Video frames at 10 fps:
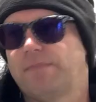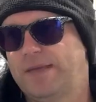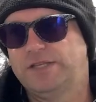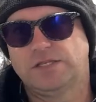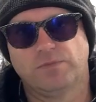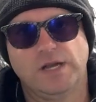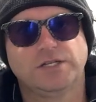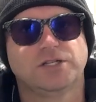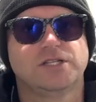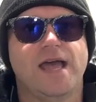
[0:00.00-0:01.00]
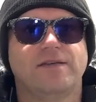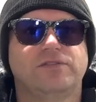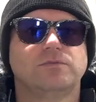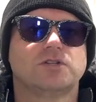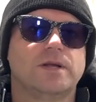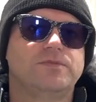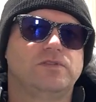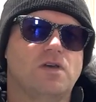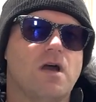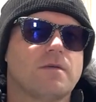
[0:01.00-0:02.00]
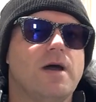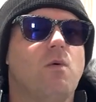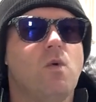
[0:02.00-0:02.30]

maybe some renters that have some trips and talk about